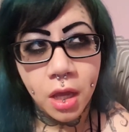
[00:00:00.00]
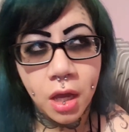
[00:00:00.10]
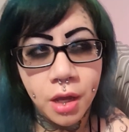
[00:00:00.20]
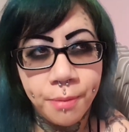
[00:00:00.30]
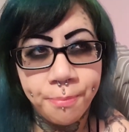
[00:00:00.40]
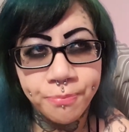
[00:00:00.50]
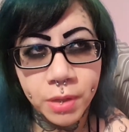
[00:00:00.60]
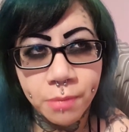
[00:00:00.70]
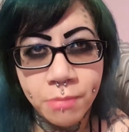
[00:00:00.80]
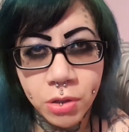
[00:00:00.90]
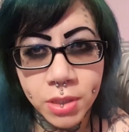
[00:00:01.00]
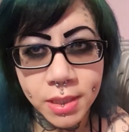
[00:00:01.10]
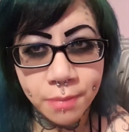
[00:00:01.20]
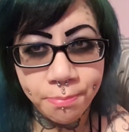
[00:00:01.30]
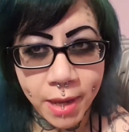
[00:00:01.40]
Most
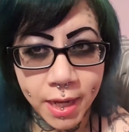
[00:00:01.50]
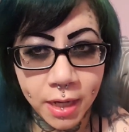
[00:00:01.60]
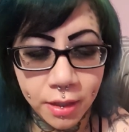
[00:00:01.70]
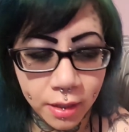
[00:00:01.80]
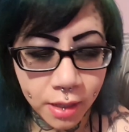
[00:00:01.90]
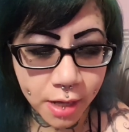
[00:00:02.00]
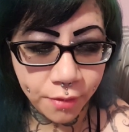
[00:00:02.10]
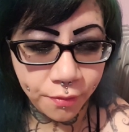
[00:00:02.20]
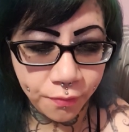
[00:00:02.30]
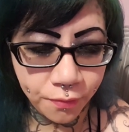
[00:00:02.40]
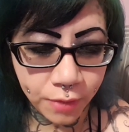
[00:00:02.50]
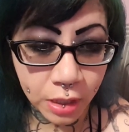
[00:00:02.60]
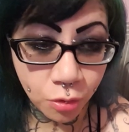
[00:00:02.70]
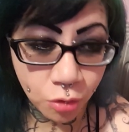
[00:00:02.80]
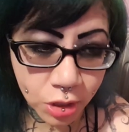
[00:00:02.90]
of the pain kind of
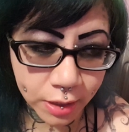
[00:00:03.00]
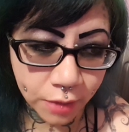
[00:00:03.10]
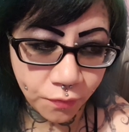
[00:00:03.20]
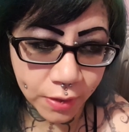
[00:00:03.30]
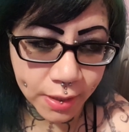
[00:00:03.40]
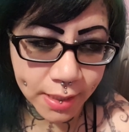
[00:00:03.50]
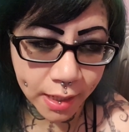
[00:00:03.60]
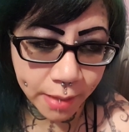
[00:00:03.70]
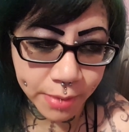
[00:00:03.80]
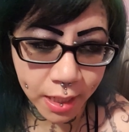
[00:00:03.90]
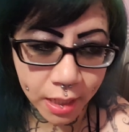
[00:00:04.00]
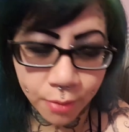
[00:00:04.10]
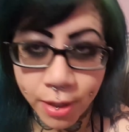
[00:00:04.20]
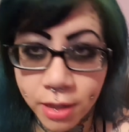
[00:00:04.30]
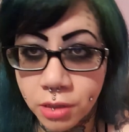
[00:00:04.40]
usually feels like I'm taking a
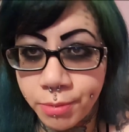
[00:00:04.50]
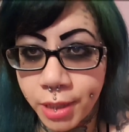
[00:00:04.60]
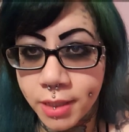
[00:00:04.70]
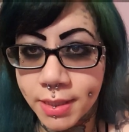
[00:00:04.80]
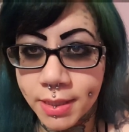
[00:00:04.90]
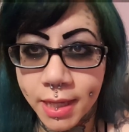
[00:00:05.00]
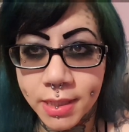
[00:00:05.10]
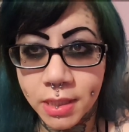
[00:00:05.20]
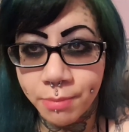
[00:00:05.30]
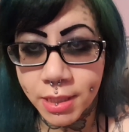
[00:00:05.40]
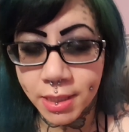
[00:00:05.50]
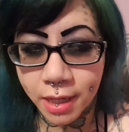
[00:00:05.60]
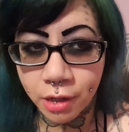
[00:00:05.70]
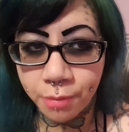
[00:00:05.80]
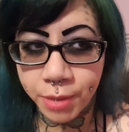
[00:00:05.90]
razor blade and slicing my
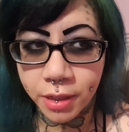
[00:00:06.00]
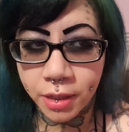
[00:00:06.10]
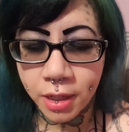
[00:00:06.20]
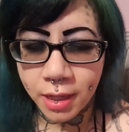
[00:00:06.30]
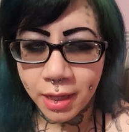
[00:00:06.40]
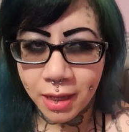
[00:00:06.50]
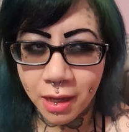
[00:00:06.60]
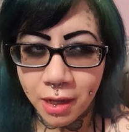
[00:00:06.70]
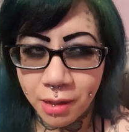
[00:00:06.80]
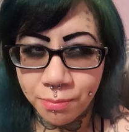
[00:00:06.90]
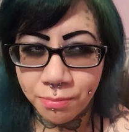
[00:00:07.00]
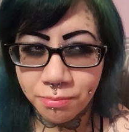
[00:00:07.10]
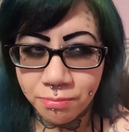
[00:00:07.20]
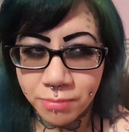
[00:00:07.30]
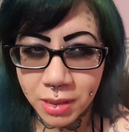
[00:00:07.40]
skin open,
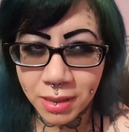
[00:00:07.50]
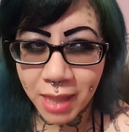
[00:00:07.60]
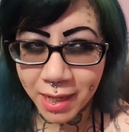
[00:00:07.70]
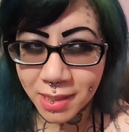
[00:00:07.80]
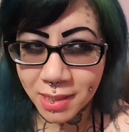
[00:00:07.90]
like a